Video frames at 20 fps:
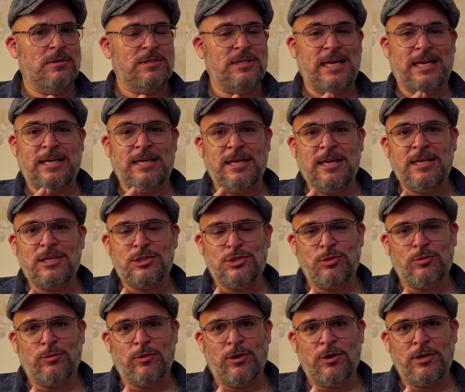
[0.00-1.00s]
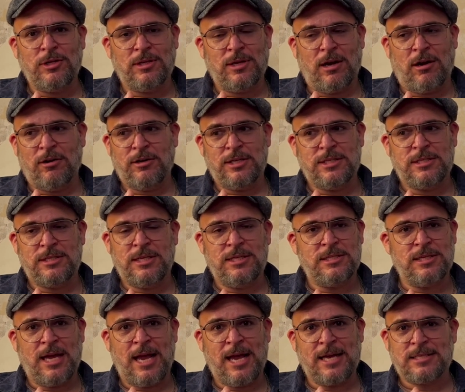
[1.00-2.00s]
techniques to work. The artist
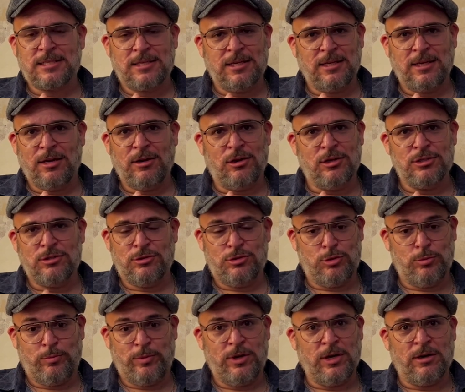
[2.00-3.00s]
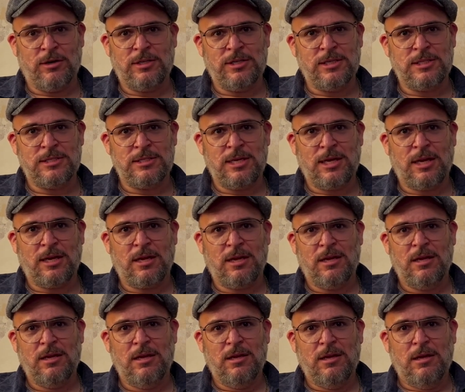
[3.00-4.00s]
needs ass kicking also to be artistic.
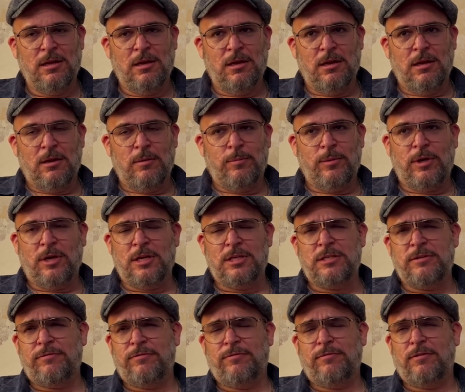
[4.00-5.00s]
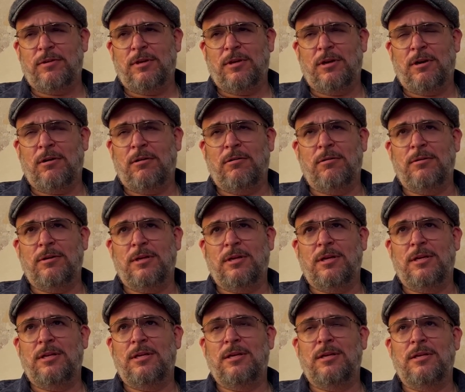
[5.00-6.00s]
Because I
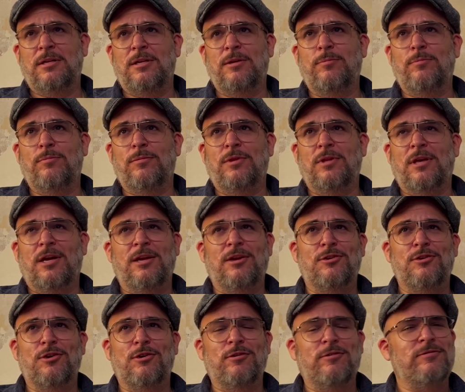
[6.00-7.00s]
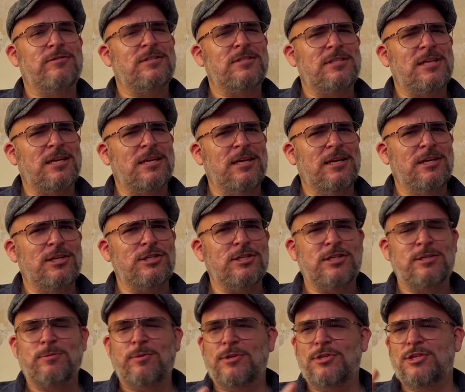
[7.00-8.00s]
don't know, is that an English
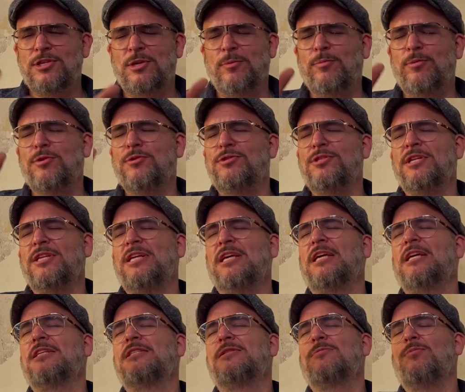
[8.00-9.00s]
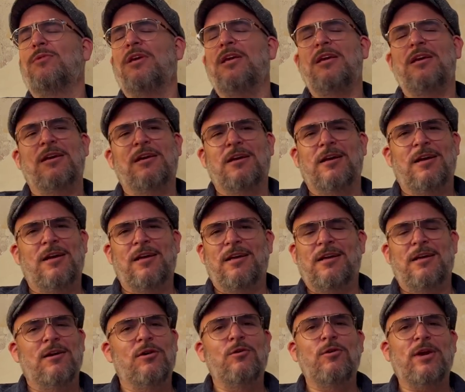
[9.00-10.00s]
expression? The muse didn't kiss me.
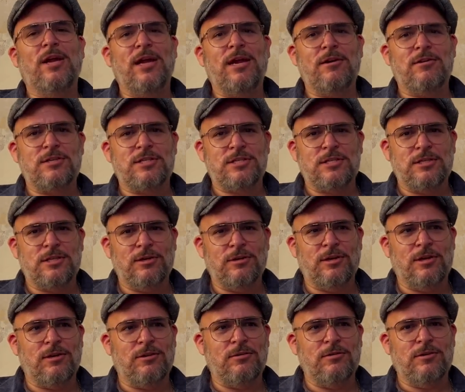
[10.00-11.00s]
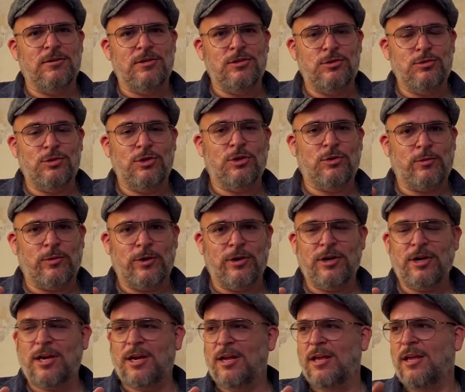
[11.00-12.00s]
Who cares, you know, do your
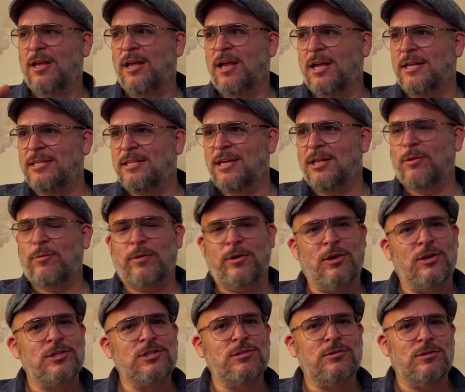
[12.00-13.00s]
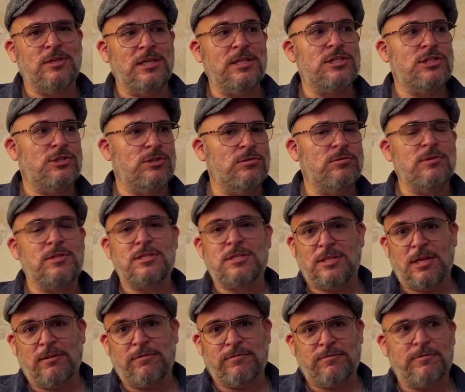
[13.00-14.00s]
work. And the other one also needs to do its
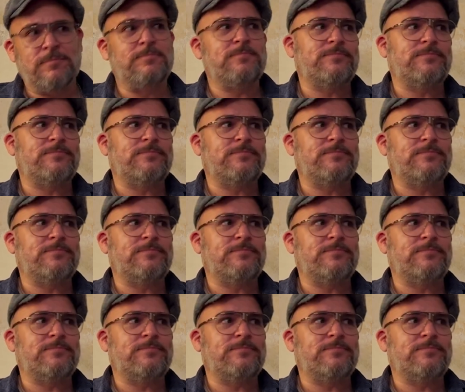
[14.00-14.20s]
stuff.